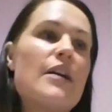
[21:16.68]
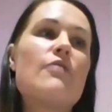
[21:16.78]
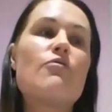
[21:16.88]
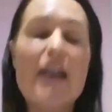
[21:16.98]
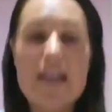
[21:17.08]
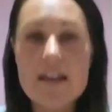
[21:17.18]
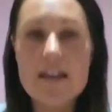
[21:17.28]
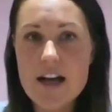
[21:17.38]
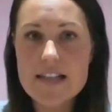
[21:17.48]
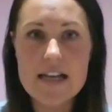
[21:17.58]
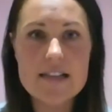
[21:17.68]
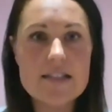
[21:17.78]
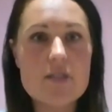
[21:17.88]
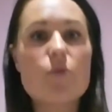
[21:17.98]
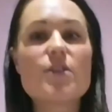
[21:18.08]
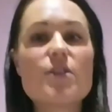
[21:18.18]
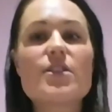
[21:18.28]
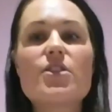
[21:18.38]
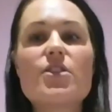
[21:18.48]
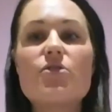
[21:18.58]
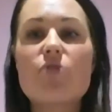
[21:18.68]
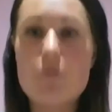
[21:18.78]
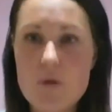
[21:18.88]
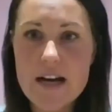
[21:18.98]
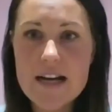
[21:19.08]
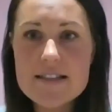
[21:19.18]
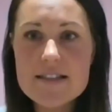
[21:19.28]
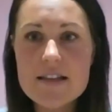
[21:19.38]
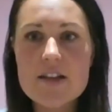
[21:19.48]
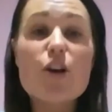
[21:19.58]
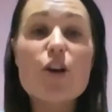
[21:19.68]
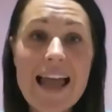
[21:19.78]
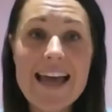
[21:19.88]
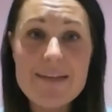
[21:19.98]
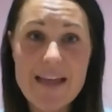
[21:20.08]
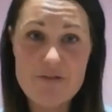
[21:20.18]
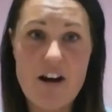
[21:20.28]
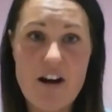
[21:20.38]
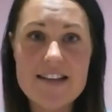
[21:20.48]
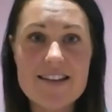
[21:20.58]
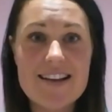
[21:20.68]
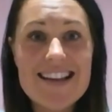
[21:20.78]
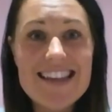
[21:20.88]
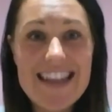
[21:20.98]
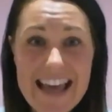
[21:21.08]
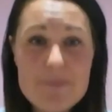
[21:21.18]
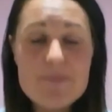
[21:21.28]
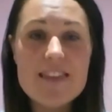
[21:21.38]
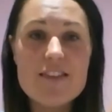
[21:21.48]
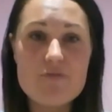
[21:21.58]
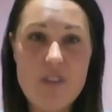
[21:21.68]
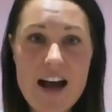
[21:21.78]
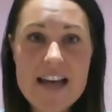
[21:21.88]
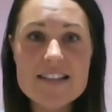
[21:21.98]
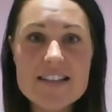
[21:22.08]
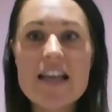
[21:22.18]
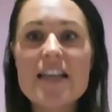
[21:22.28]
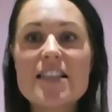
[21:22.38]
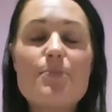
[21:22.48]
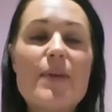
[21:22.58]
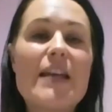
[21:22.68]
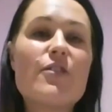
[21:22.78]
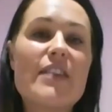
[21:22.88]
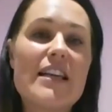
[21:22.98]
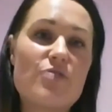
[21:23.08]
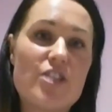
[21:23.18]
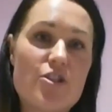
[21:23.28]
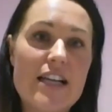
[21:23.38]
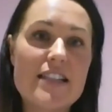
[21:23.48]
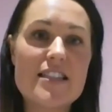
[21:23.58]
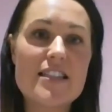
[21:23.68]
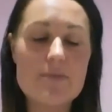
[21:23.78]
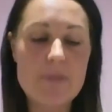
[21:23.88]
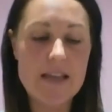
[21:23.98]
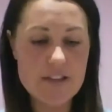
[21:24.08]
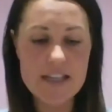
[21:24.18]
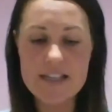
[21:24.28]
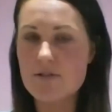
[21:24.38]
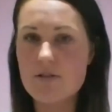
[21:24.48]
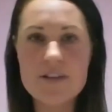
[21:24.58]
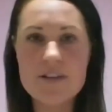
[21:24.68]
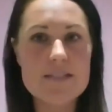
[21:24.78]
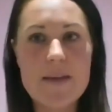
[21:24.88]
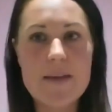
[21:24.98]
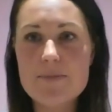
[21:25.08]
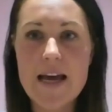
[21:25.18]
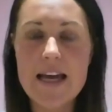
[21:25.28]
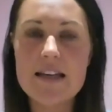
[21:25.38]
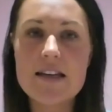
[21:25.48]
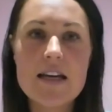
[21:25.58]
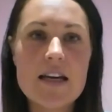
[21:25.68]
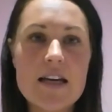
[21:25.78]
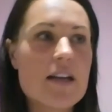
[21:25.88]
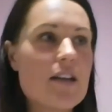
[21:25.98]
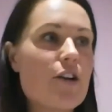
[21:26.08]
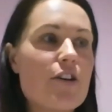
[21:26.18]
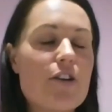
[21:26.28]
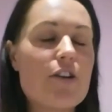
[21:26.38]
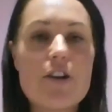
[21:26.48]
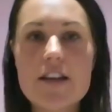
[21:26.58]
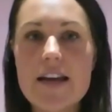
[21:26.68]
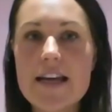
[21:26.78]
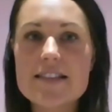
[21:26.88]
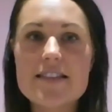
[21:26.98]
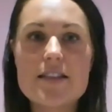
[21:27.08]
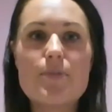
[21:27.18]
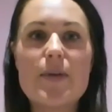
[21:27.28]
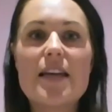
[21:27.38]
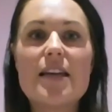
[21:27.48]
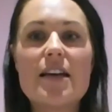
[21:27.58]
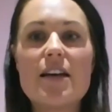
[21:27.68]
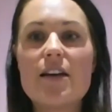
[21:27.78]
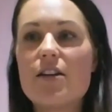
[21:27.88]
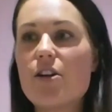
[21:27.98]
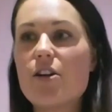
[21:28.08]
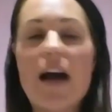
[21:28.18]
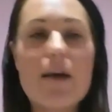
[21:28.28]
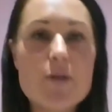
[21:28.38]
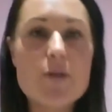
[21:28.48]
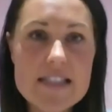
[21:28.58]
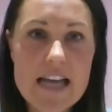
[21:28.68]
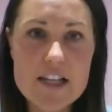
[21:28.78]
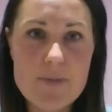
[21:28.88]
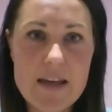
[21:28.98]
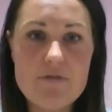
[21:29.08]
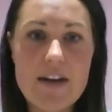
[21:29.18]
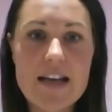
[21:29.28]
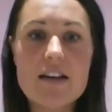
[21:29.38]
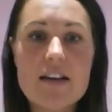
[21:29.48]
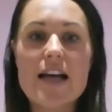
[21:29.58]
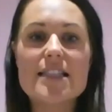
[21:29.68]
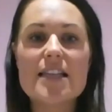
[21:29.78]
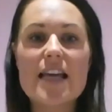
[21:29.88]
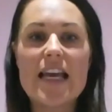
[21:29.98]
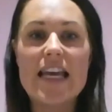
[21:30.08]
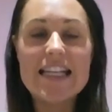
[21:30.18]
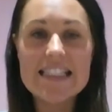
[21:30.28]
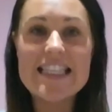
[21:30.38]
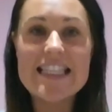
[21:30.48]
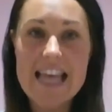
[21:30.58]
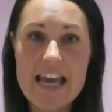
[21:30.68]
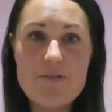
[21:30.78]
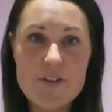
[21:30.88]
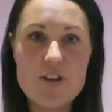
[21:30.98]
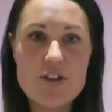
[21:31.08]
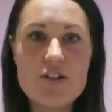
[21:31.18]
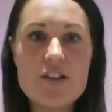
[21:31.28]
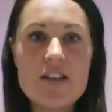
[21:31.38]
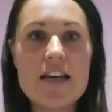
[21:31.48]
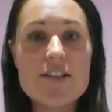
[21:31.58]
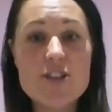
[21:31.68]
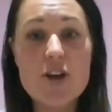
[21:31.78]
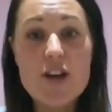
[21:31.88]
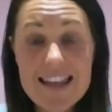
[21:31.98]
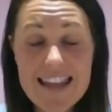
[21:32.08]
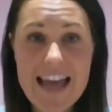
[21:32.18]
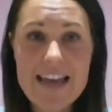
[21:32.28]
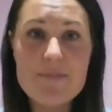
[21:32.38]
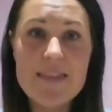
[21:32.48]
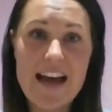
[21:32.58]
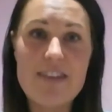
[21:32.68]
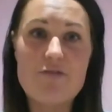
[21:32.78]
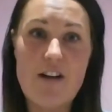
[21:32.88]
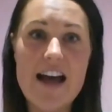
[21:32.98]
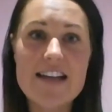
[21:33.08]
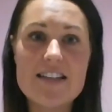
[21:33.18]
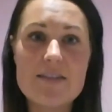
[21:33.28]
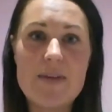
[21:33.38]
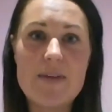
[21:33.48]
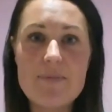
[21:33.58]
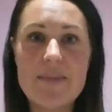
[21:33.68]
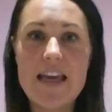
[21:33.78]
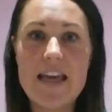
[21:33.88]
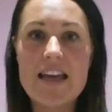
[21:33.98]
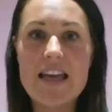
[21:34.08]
recognize us, that wants to reward us. So claim that right. Claim the right to be on these retreats, to be on these all expense paid, you know, holidays, to be, you know, up on stage being recognized. It's there for you. So claim that right to be up there,